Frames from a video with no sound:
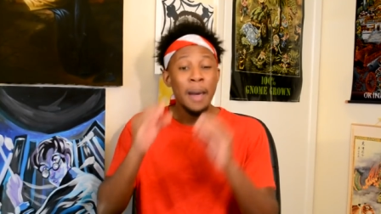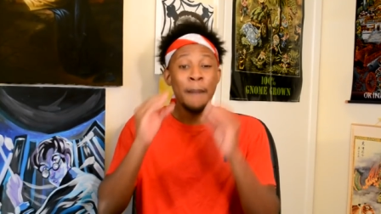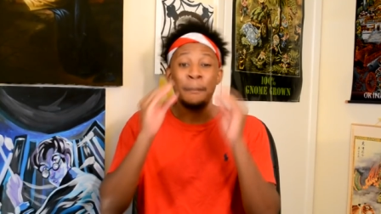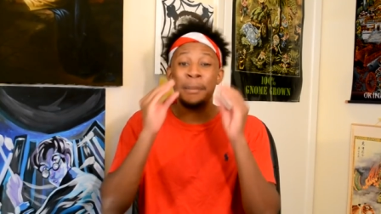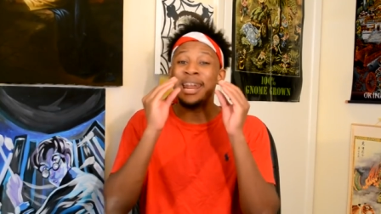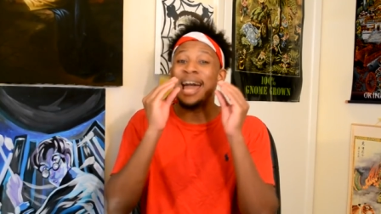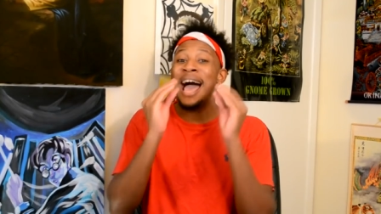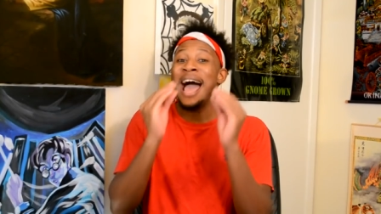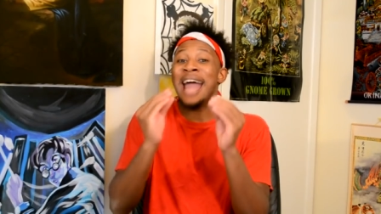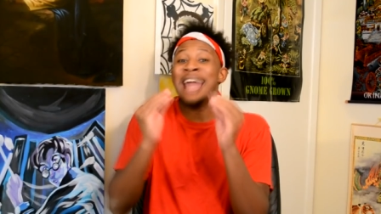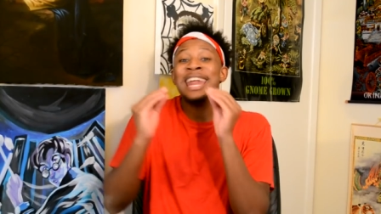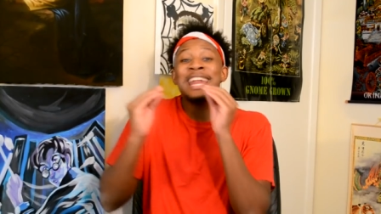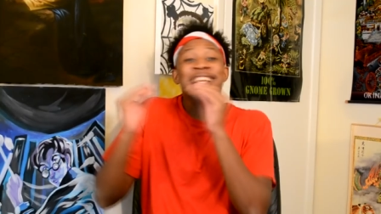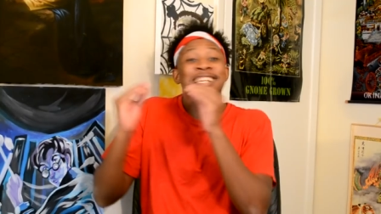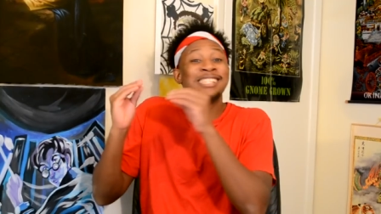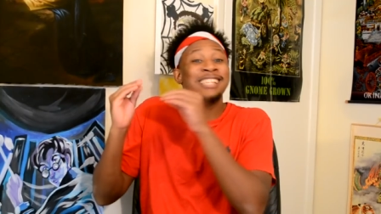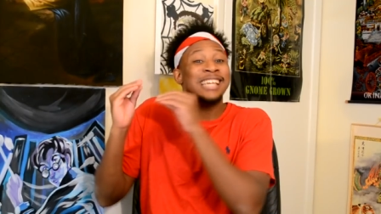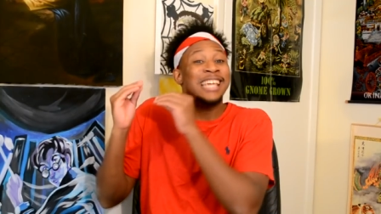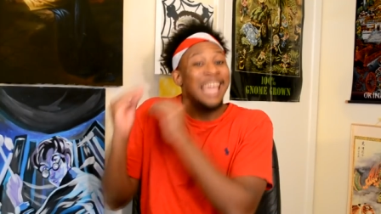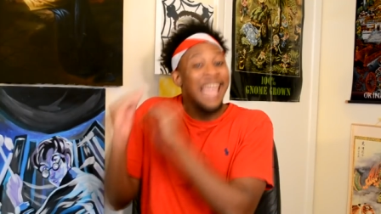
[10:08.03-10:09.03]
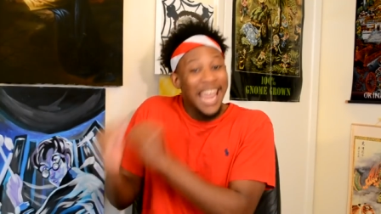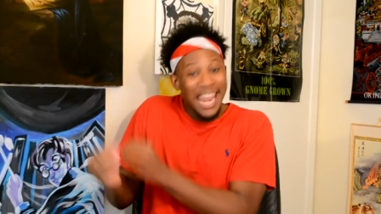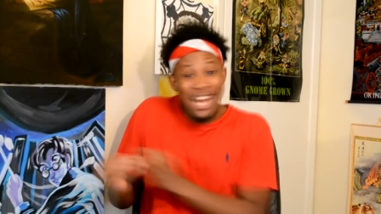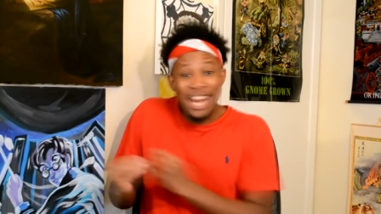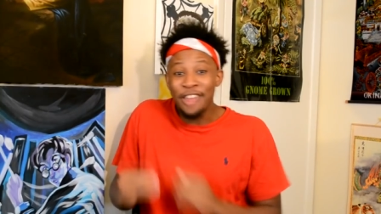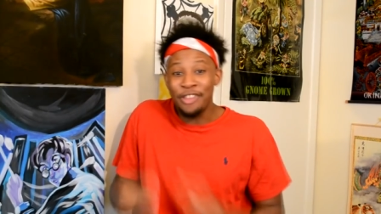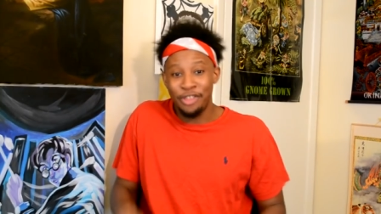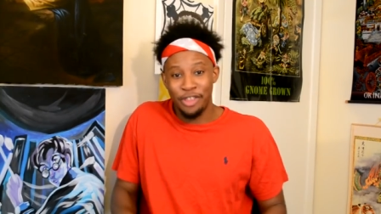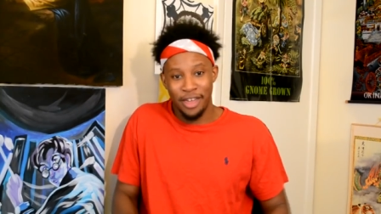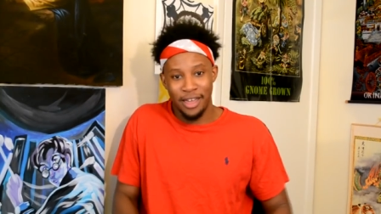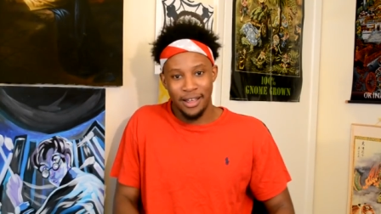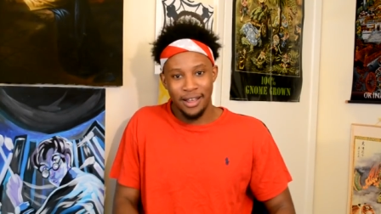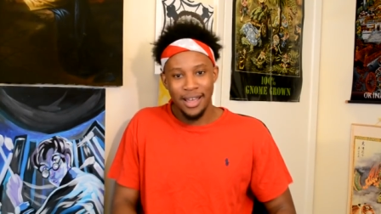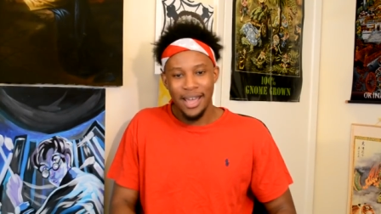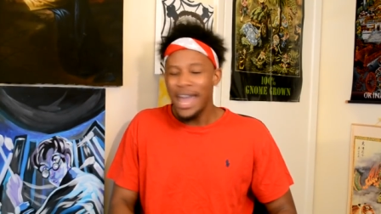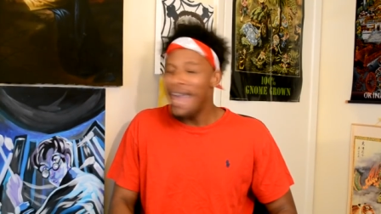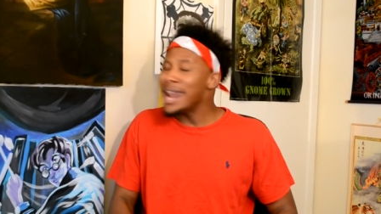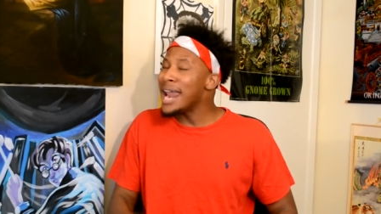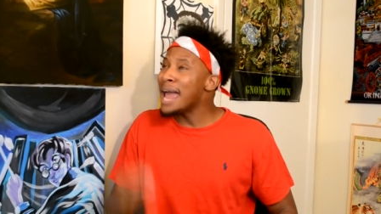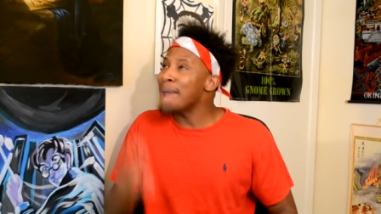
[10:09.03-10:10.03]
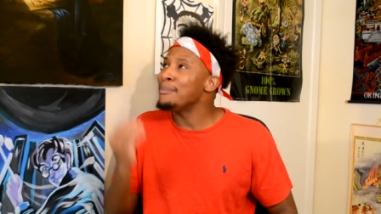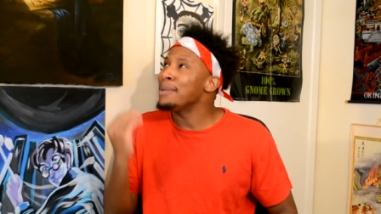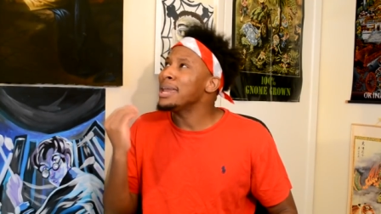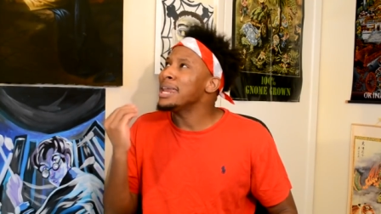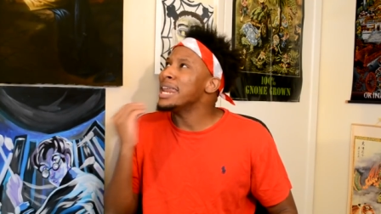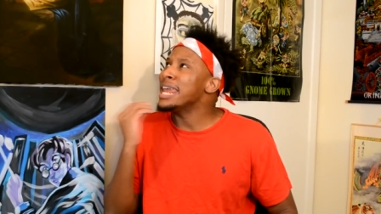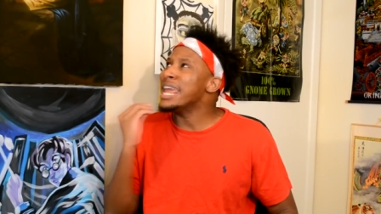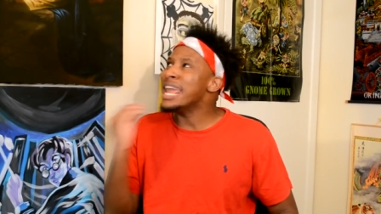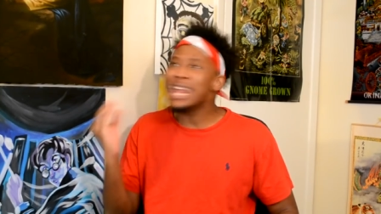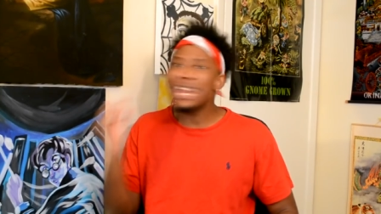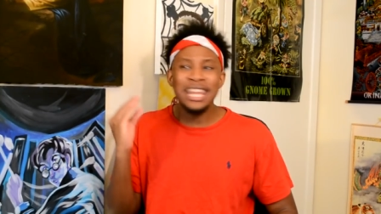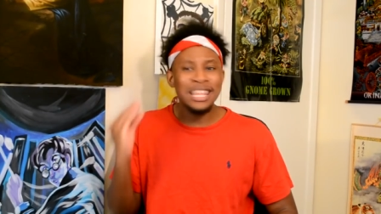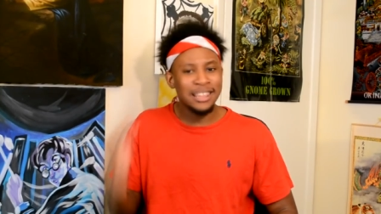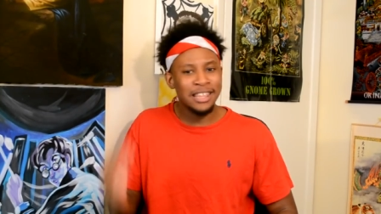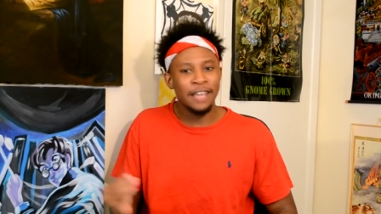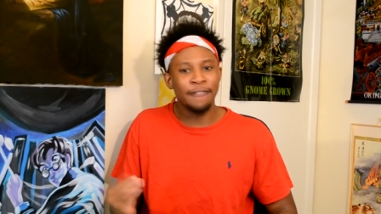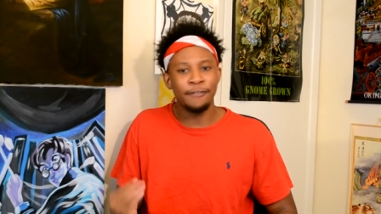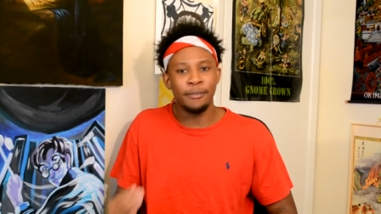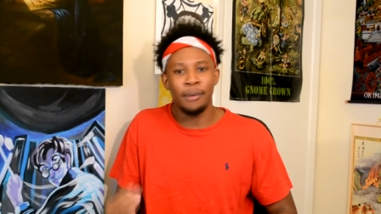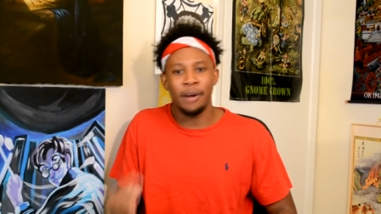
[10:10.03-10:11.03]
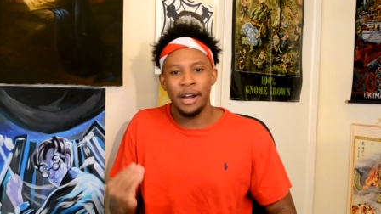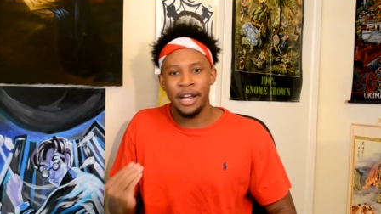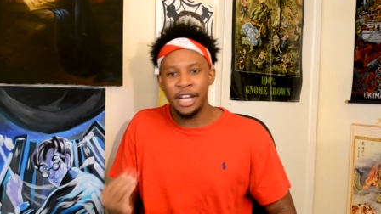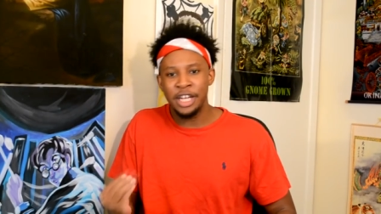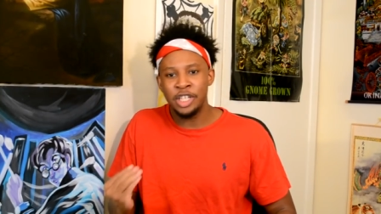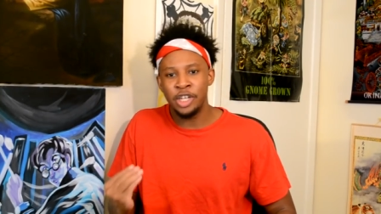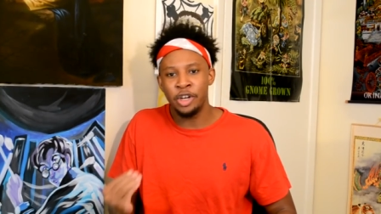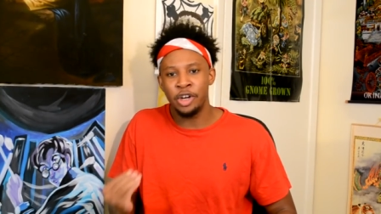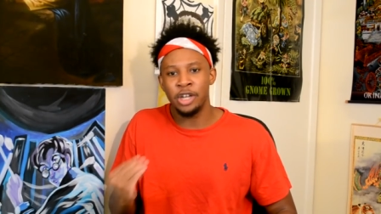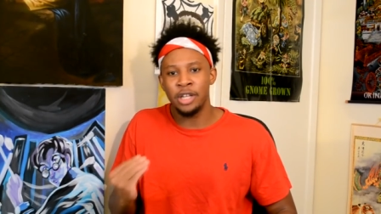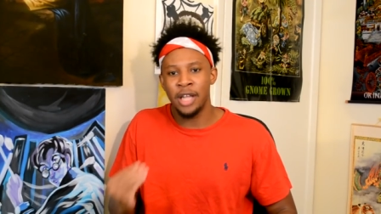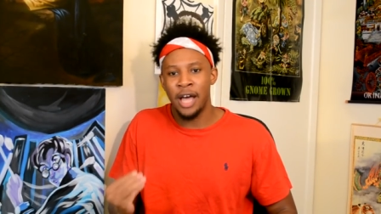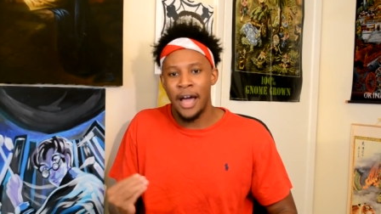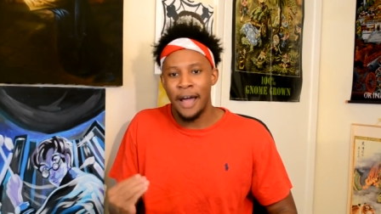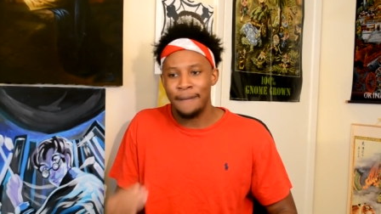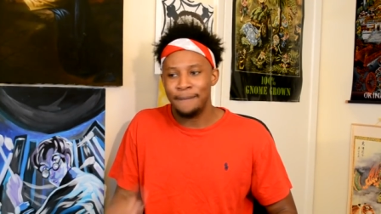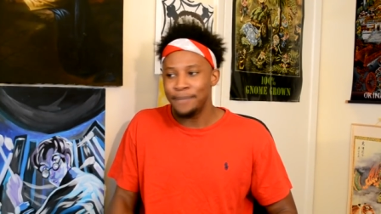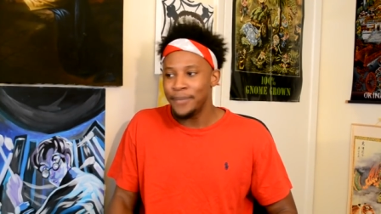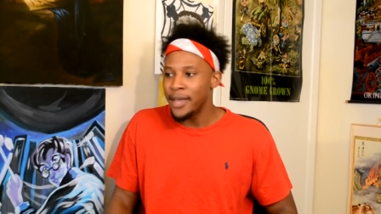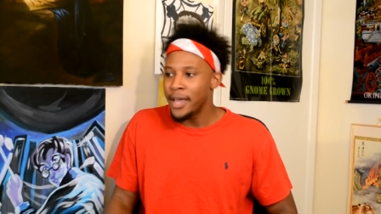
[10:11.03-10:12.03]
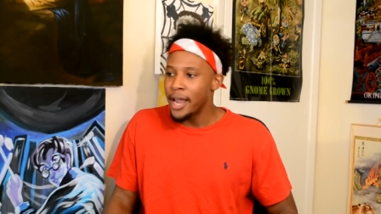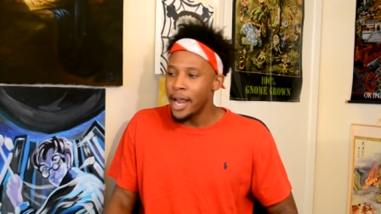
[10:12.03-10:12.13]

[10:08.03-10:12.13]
But I need to see anything, and I mean anything from our interior line.